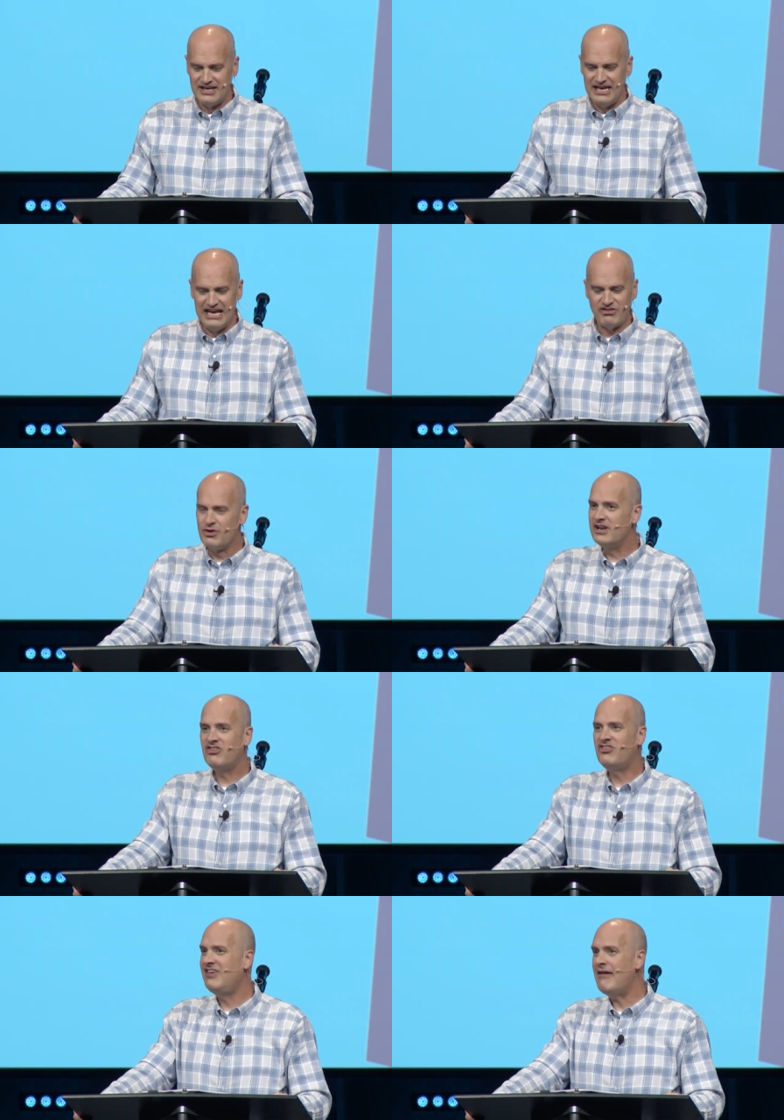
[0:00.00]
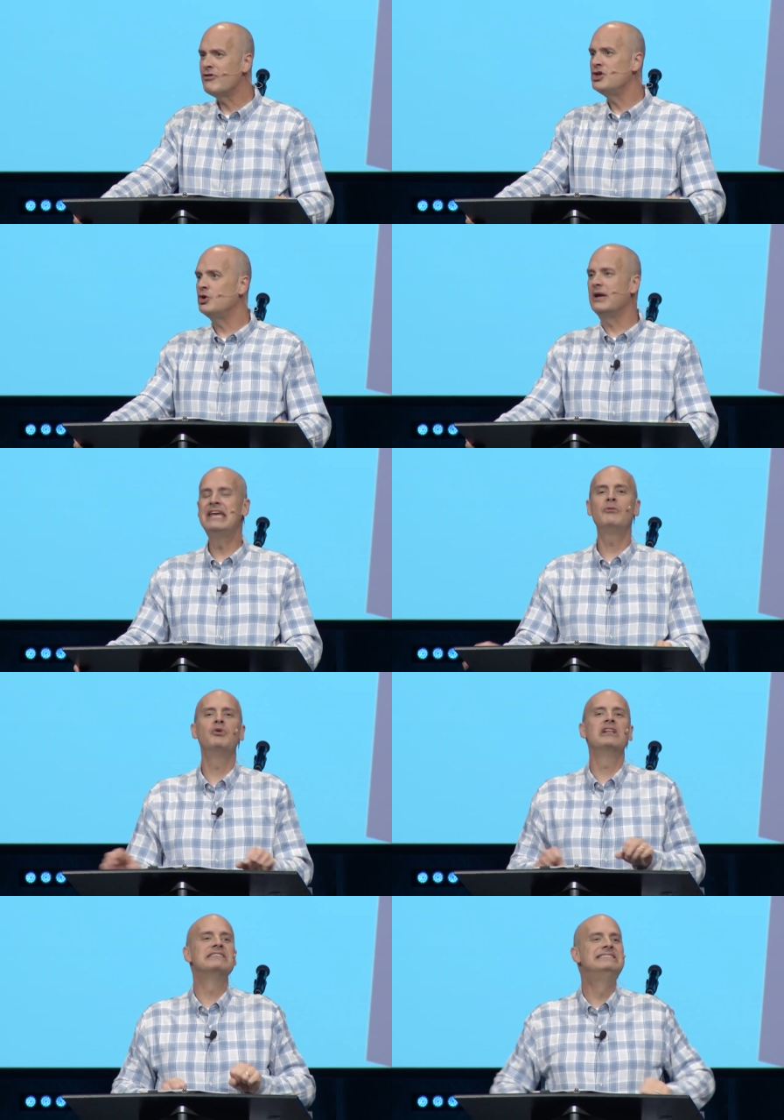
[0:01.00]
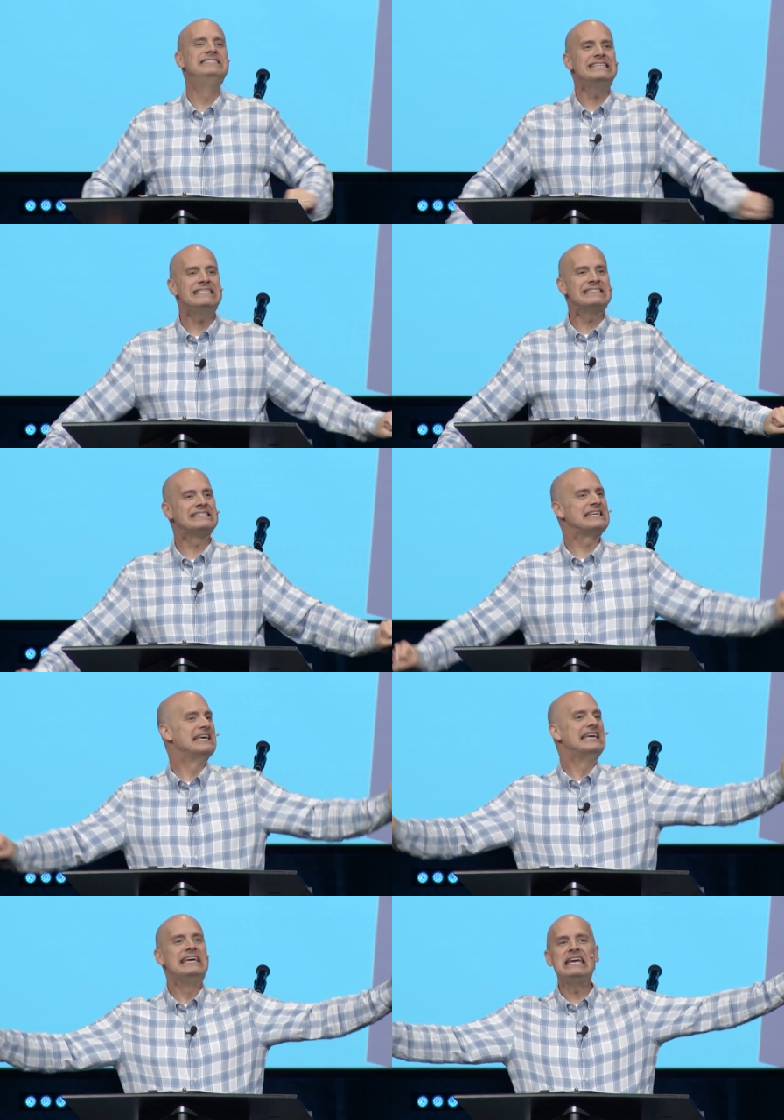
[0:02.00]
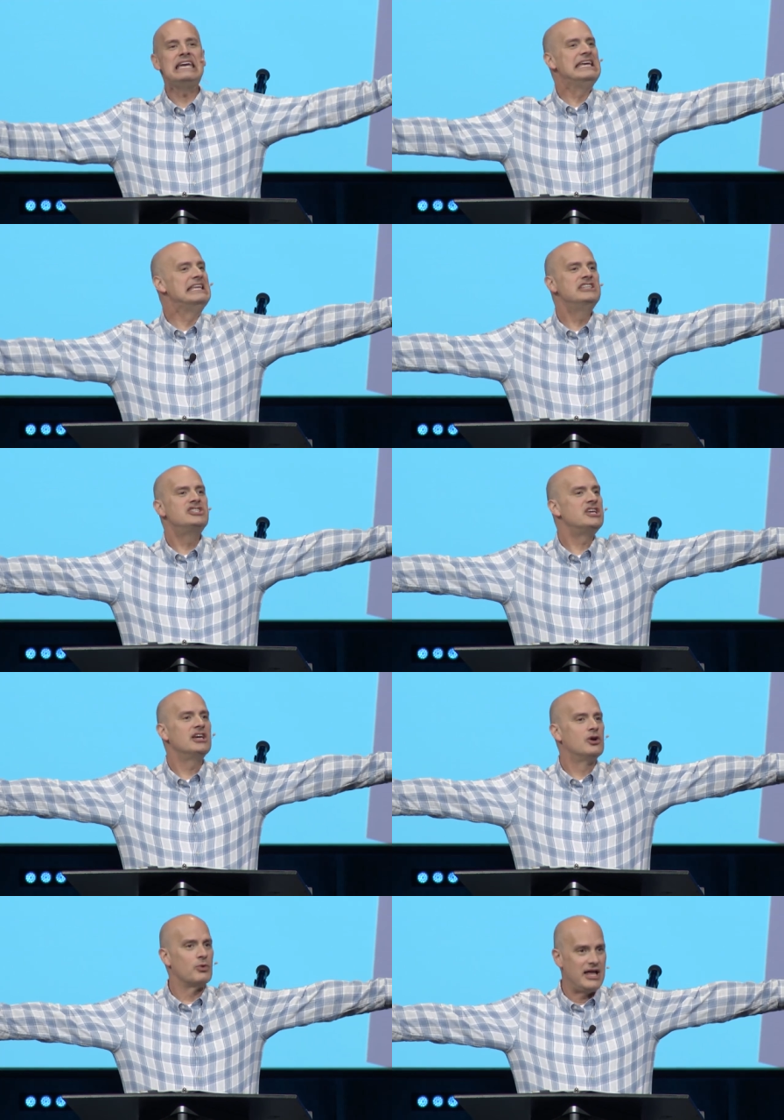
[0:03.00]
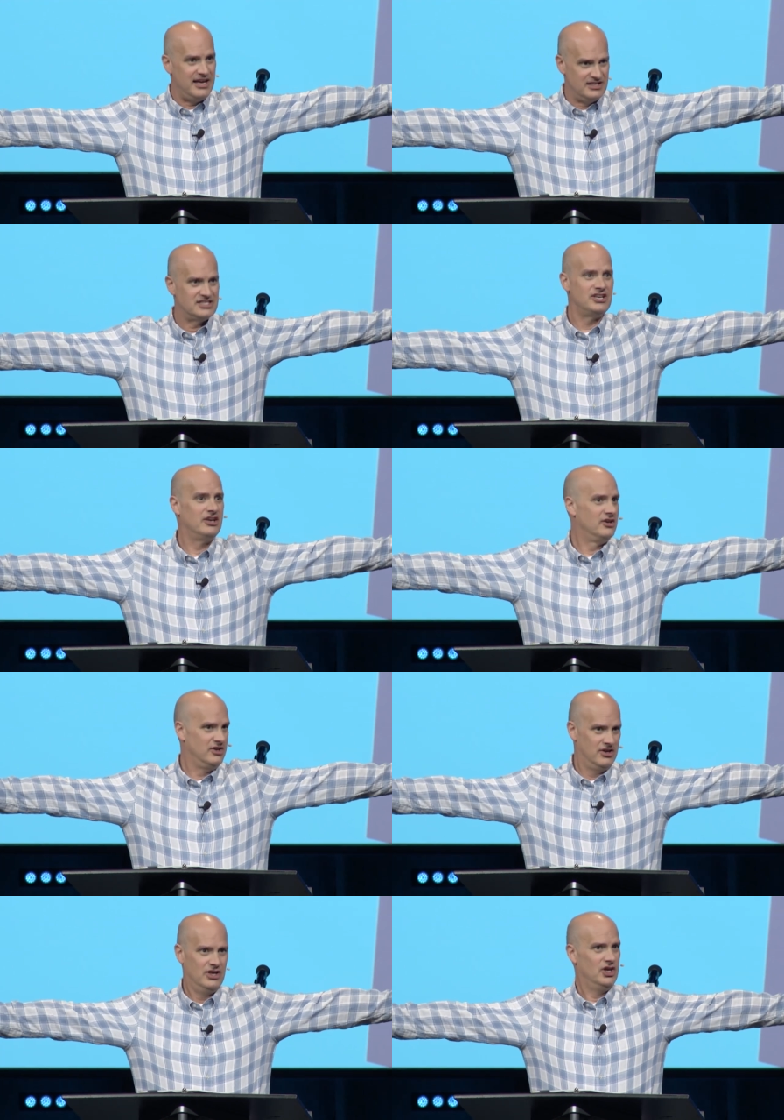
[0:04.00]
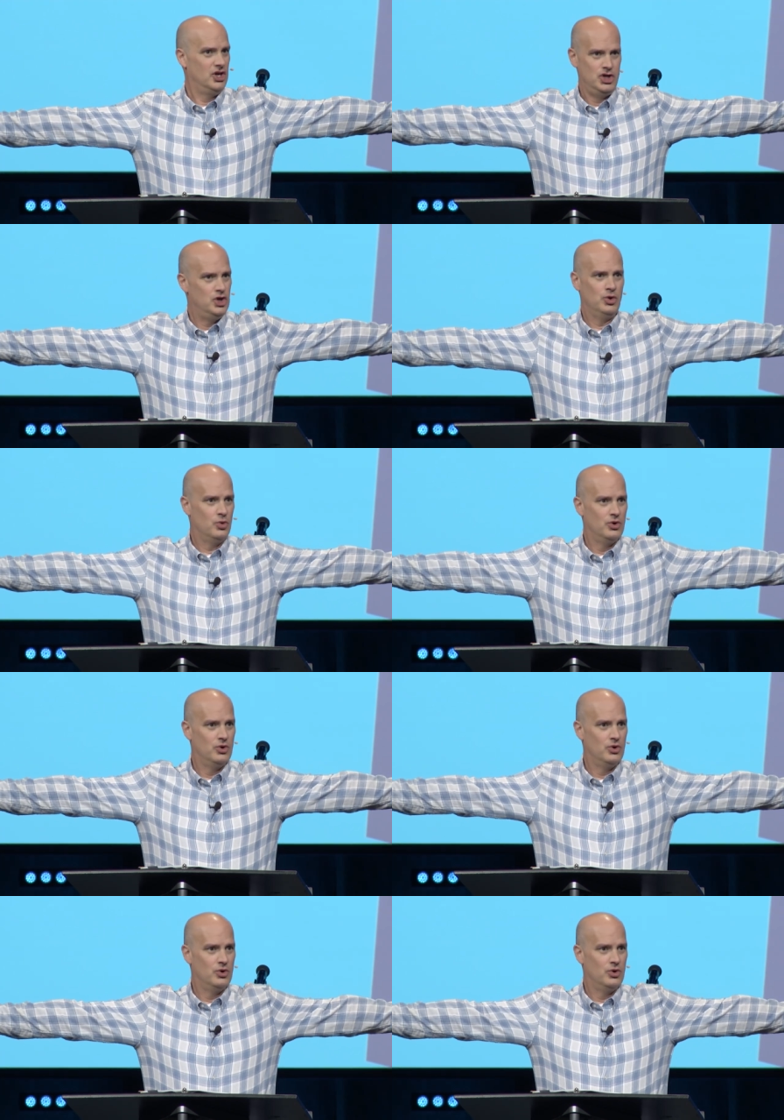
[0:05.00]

It's going to sever you. It will disintegrate you